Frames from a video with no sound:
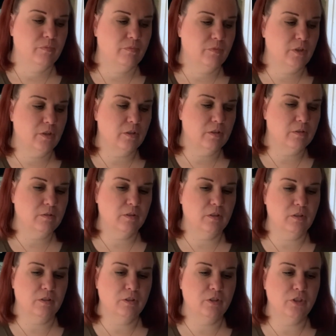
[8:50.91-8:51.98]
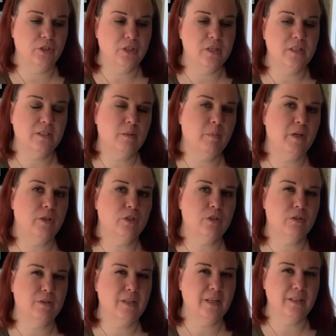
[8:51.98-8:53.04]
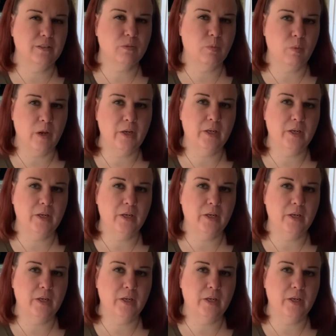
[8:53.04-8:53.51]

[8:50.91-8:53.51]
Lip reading: You just need to make sure that it's wet